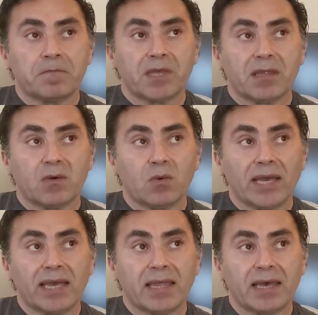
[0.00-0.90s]
in the
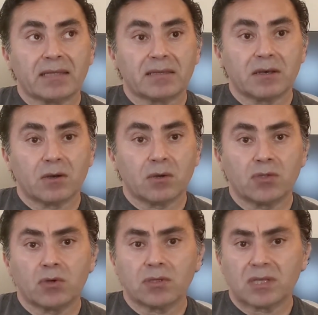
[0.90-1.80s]
way that, oh, it
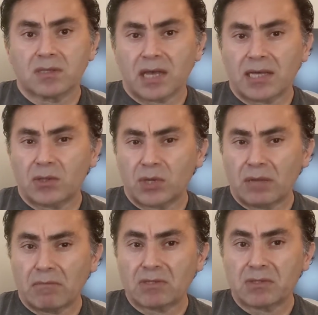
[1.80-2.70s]
took this guy
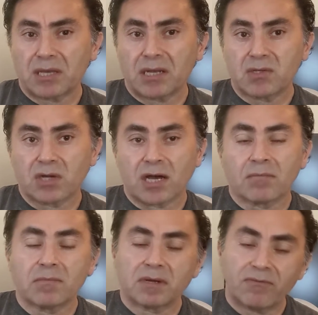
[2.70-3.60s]
3 months to get a
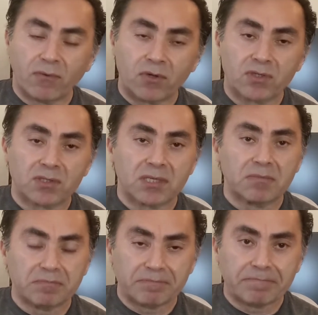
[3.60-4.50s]
job. Unfortunately,
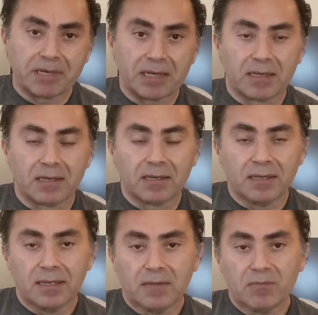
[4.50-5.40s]

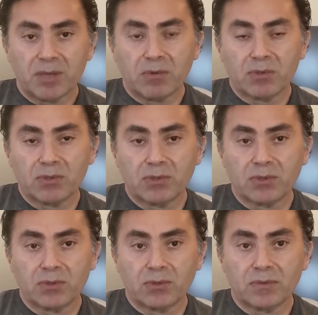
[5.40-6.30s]
people
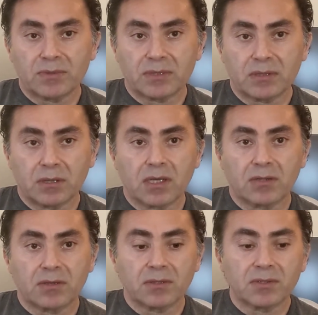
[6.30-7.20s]
do look at
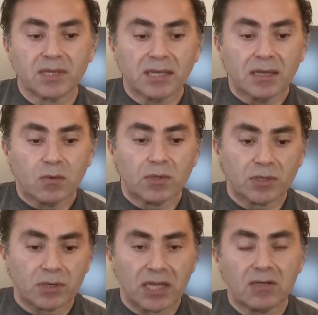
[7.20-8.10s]
those. When
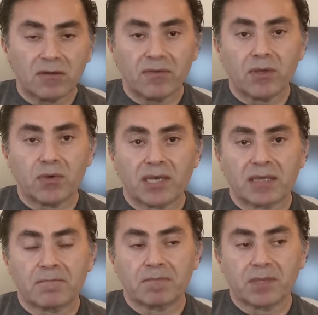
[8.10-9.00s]
you're
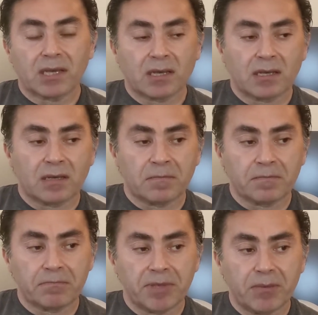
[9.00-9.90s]
interviewing,
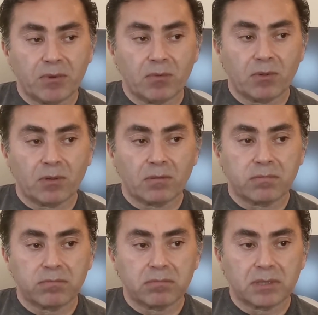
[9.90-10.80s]
people will
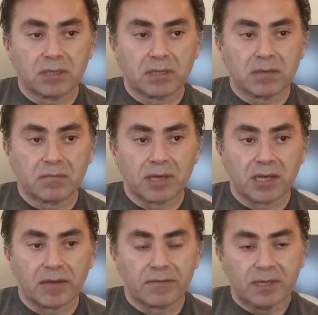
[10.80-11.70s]
kind
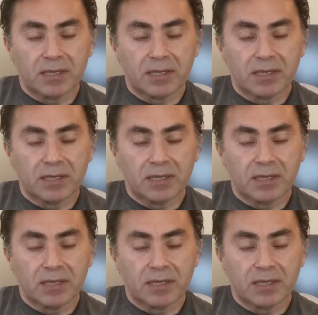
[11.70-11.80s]
of